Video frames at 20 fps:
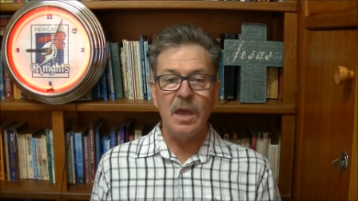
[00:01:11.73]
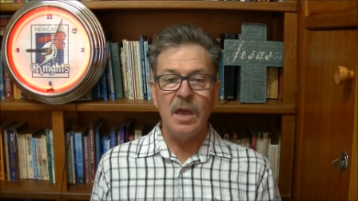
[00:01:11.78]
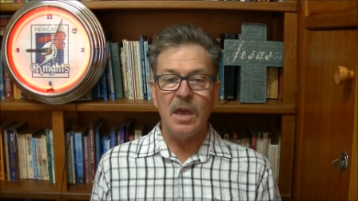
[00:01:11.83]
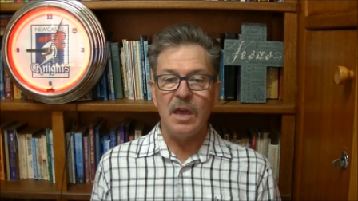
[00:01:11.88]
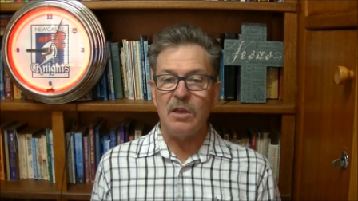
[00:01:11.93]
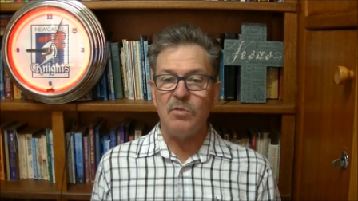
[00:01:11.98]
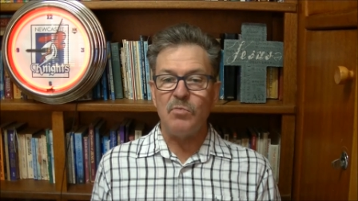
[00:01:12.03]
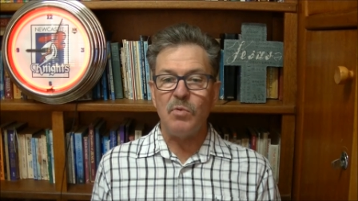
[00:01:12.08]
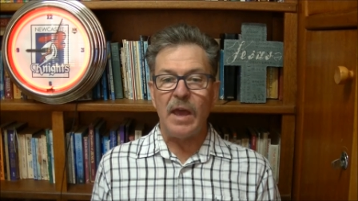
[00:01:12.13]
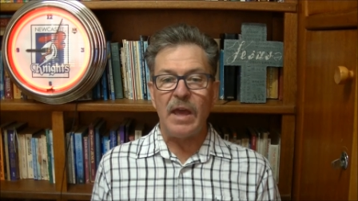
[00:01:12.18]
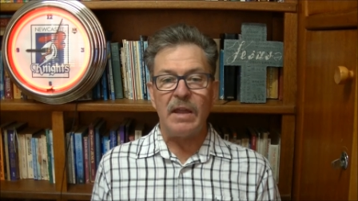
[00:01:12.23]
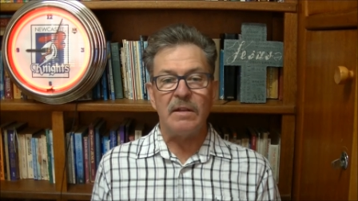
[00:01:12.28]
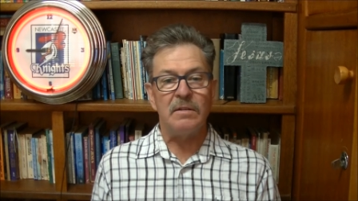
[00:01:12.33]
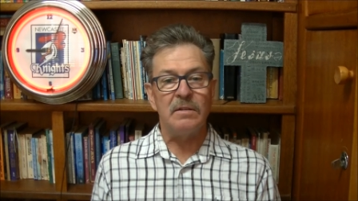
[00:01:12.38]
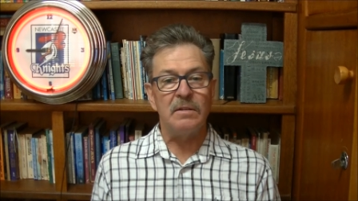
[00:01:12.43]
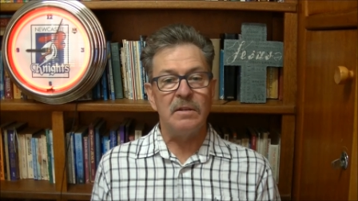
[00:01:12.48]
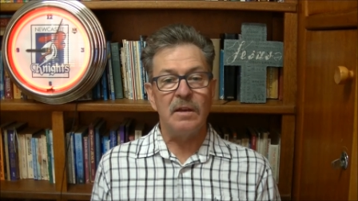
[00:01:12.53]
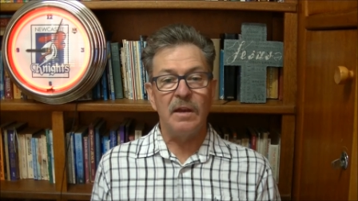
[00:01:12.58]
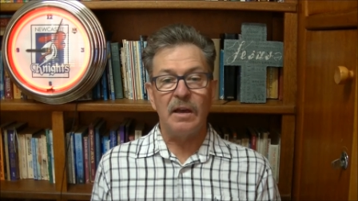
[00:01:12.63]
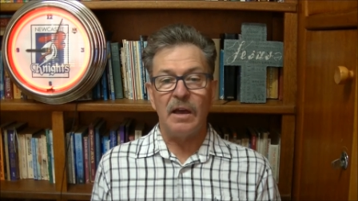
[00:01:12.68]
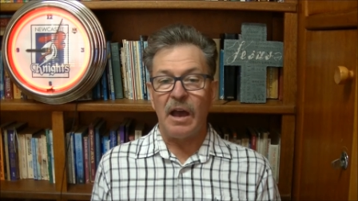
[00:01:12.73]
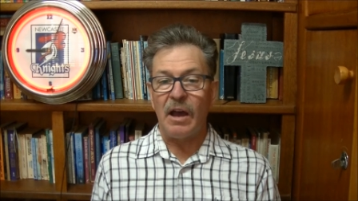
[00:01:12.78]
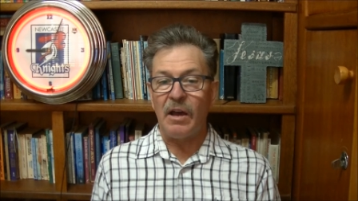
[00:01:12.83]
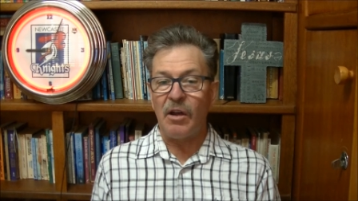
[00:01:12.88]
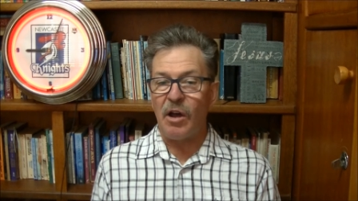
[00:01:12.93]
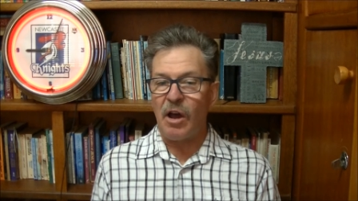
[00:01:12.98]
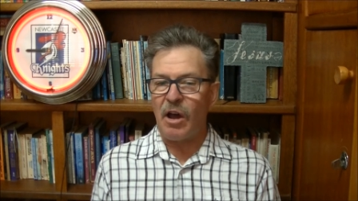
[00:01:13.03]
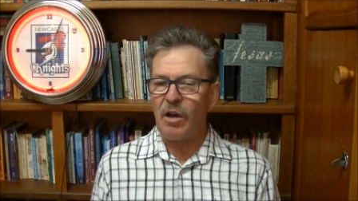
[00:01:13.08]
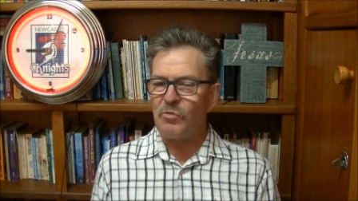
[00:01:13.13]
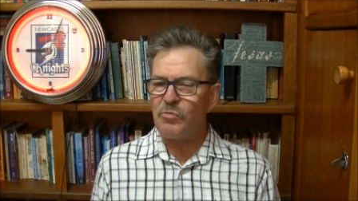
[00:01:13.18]
He ran a,
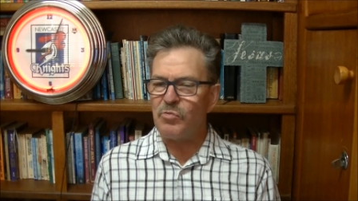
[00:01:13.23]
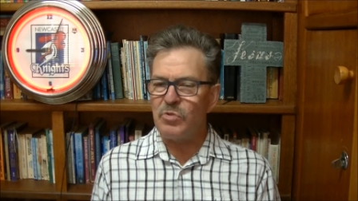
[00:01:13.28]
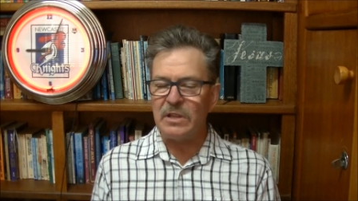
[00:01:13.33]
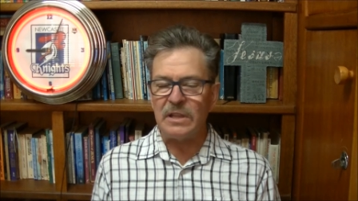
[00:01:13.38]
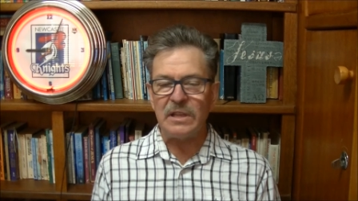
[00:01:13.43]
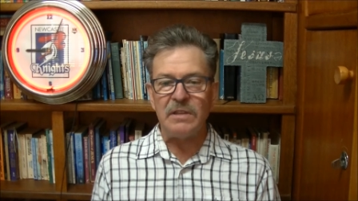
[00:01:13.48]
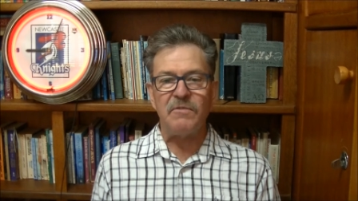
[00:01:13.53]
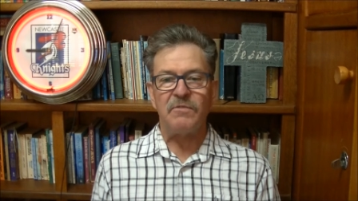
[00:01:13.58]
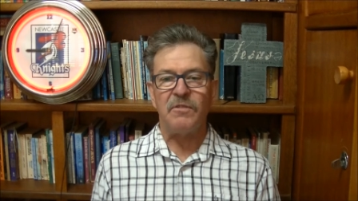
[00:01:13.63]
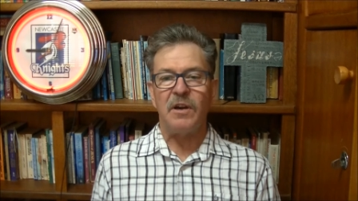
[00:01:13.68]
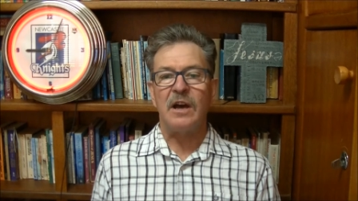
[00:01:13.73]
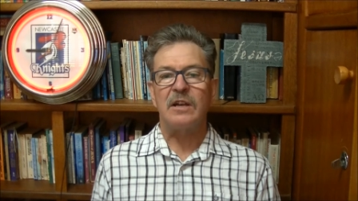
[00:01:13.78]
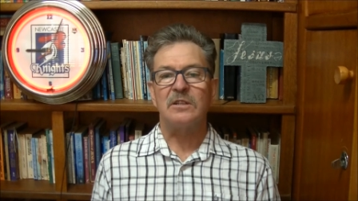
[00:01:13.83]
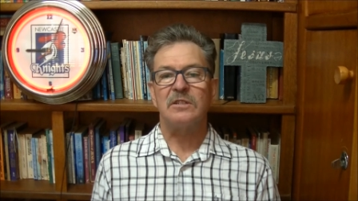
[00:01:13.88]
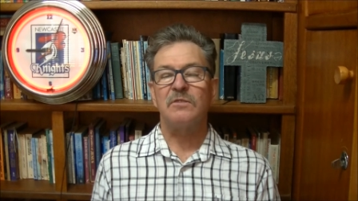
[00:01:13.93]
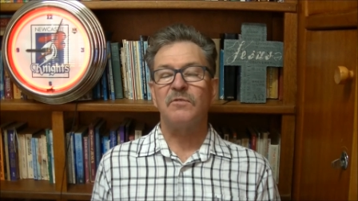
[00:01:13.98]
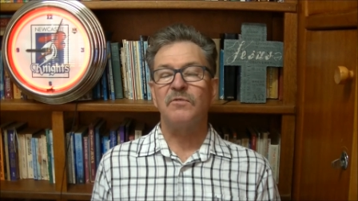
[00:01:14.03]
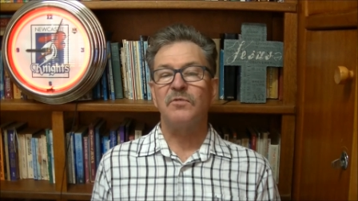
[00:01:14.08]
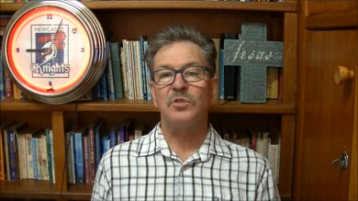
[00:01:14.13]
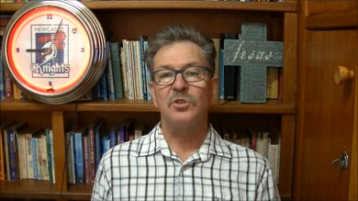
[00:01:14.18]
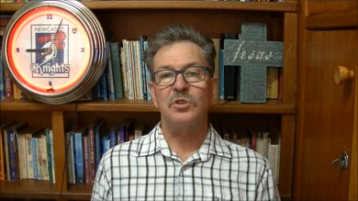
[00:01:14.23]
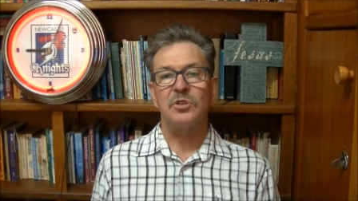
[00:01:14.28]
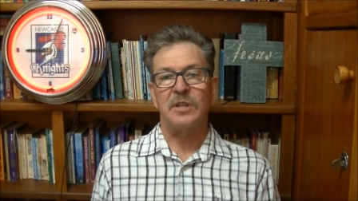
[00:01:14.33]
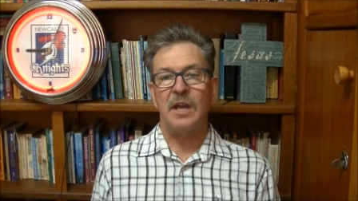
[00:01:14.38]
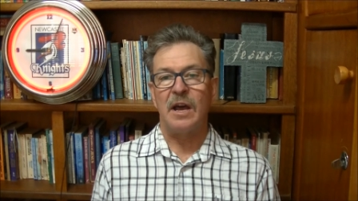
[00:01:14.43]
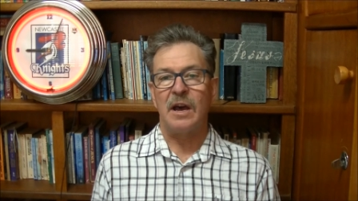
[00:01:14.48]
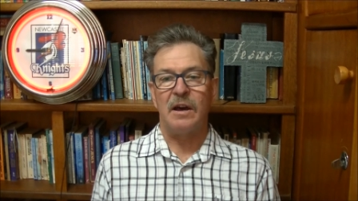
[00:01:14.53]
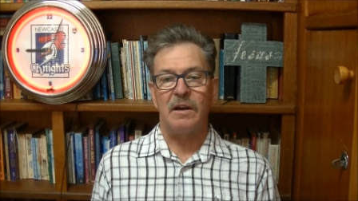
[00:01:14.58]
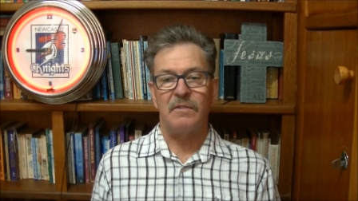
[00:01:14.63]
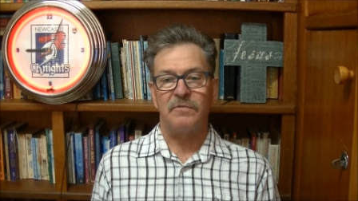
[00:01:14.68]
a really fast first
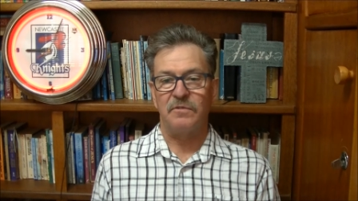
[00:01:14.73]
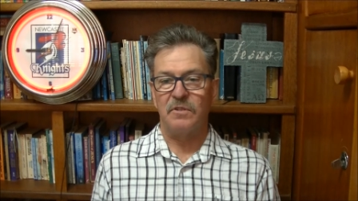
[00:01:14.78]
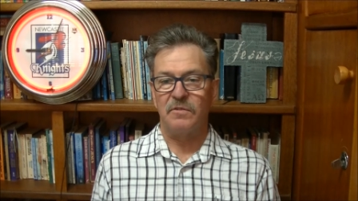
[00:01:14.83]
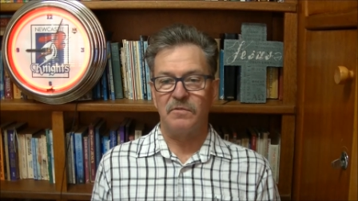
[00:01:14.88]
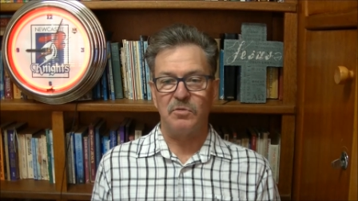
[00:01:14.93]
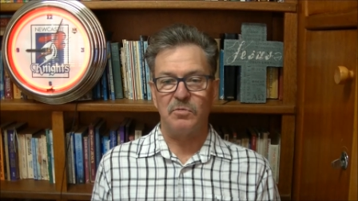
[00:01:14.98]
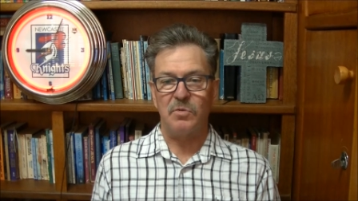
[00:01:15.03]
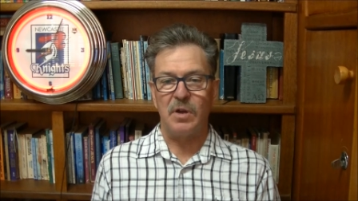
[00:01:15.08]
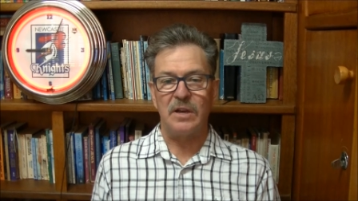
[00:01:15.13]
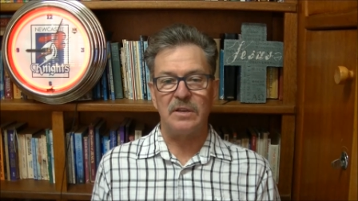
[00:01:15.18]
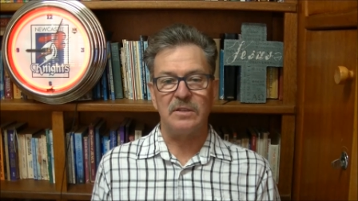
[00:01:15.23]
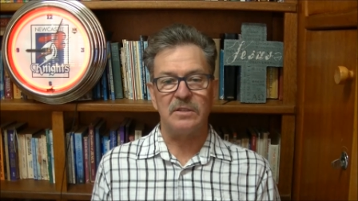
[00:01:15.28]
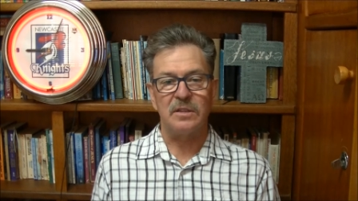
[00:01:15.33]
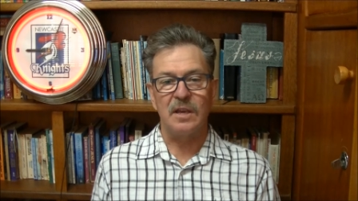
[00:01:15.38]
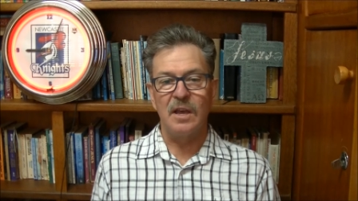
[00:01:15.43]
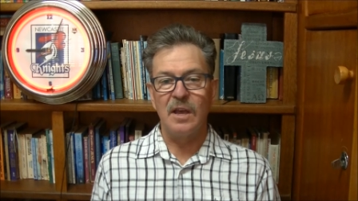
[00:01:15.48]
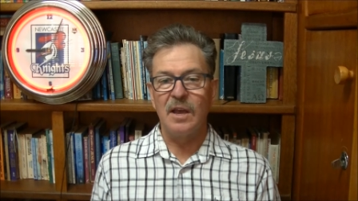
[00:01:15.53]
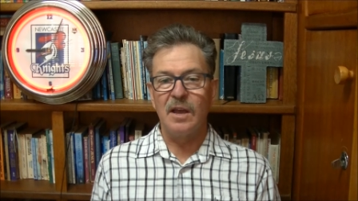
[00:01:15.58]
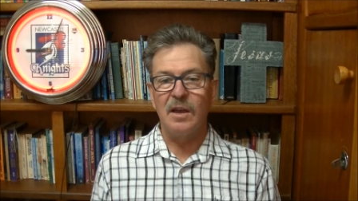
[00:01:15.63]
half of the race,